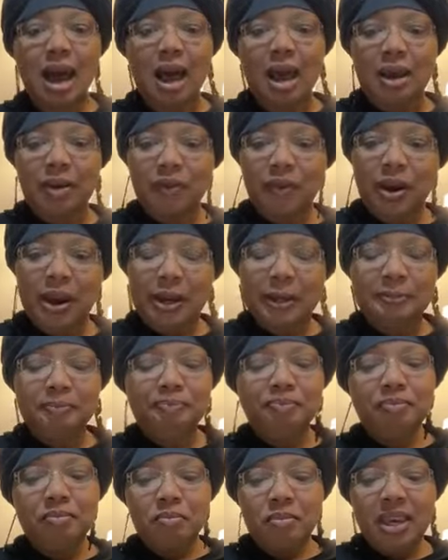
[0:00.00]
God, right?
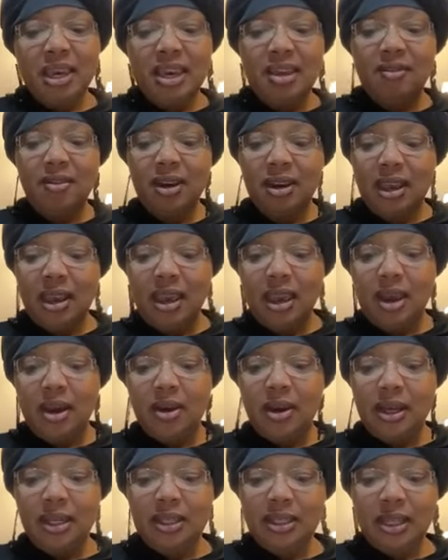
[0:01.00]
But even
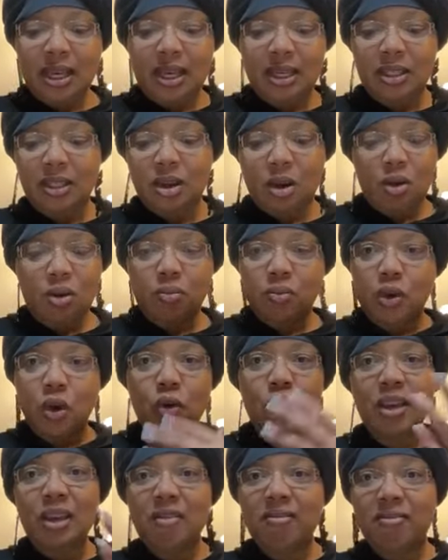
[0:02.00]
here it says, Don't
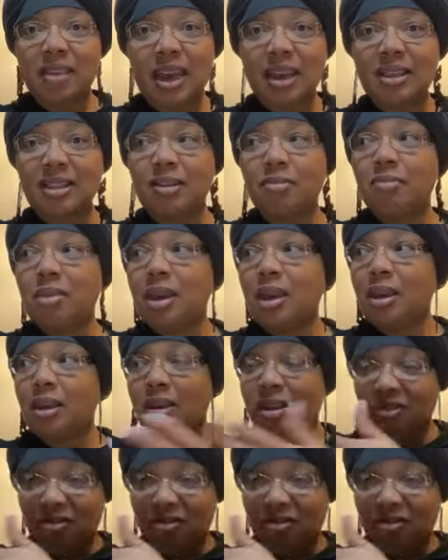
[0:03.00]
don't give thanks to me,